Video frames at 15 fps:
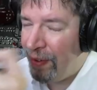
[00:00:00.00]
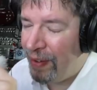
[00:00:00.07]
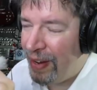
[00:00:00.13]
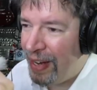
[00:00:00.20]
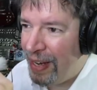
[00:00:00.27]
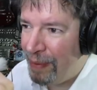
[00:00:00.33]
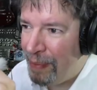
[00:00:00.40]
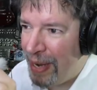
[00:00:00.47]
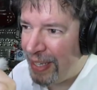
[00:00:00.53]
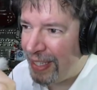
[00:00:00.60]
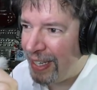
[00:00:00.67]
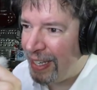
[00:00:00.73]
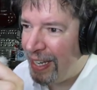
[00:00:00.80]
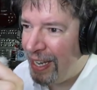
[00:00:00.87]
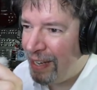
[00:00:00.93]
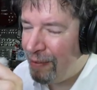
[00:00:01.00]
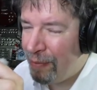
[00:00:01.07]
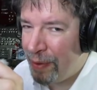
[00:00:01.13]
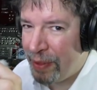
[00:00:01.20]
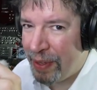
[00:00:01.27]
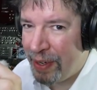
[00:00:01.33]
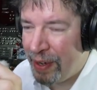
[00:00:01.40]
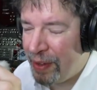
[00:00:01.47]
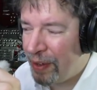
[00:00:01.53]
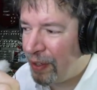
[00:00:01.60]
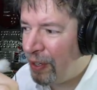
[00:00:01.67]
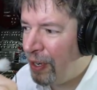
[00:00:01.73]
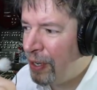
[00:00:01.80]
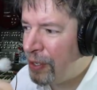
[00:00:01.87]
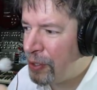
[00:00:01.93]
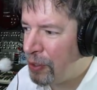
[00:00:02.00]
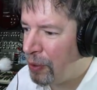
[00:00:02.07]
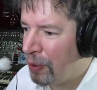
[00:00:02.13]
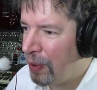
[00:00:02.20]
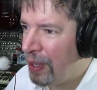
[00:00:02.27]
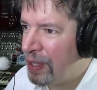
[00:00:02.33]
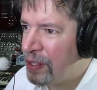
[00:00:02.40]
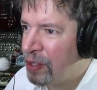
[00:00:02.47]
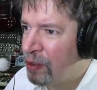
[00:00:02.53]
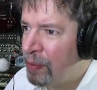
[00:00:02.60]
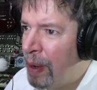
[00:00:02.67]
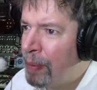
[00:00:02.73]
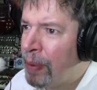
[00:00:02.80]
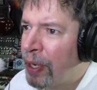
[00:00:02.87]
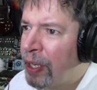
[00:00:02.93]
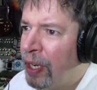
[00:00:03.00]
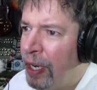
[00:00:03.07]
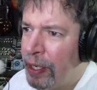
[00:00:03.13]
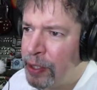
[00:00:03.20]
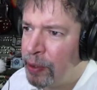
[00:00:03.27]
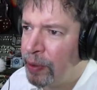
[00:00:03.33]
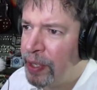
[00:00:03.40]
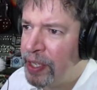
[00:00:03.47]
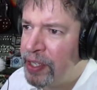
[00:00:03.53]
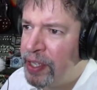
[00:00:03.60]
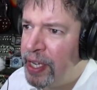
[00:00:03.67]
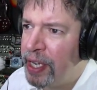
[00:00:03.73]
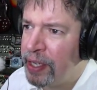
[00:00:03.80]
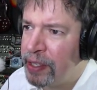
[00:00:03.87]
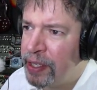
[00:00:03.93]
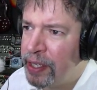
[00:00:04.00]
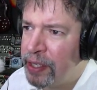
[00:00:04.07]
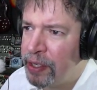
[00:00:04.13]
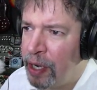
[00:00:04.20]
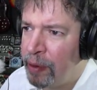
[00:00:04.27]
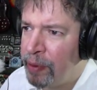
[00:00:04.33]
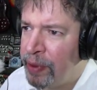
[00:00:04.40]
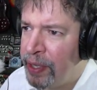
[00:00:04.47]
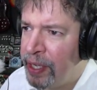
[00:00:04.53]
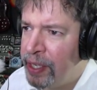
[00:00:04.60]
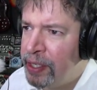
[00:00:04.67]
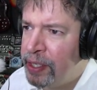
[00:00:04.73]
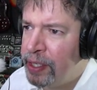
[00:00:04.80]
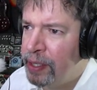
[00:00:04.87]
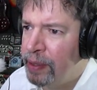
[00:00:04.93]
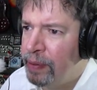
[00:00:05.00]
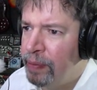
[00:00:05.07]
I am back again with another console. As you remember, a console does this. Start with this.